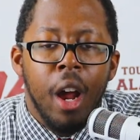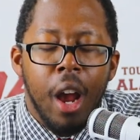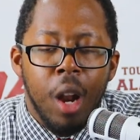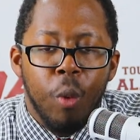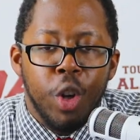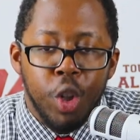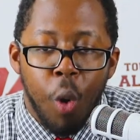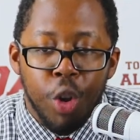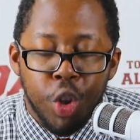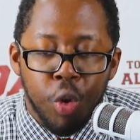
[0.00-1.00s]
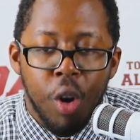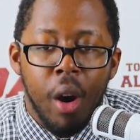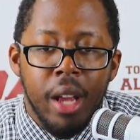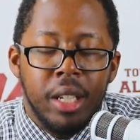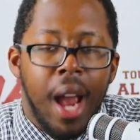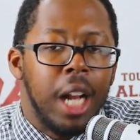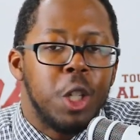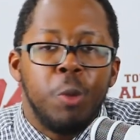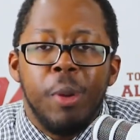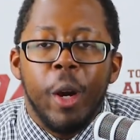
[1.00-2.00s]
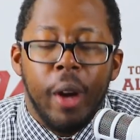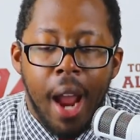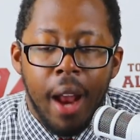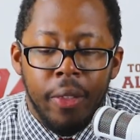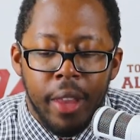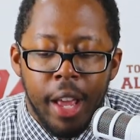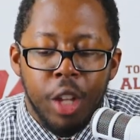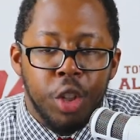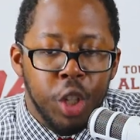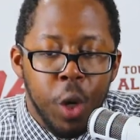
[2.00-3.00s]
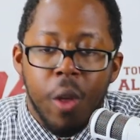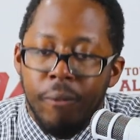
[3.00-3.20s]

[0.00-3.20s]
in which yours truly is kind of spearheading this. You, the